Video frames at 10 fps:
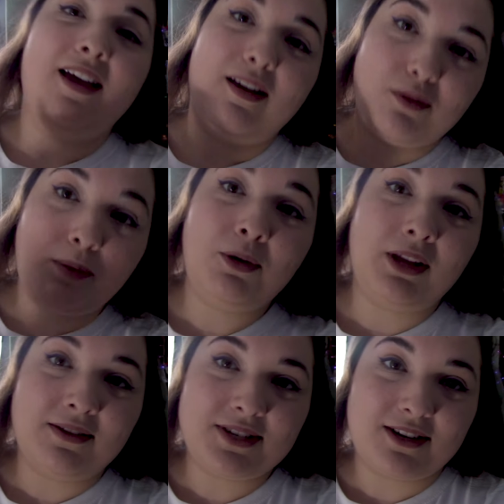If you want more
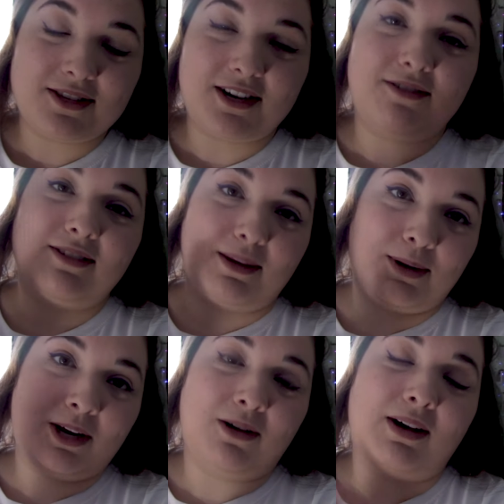lifestyle stuff, let me know.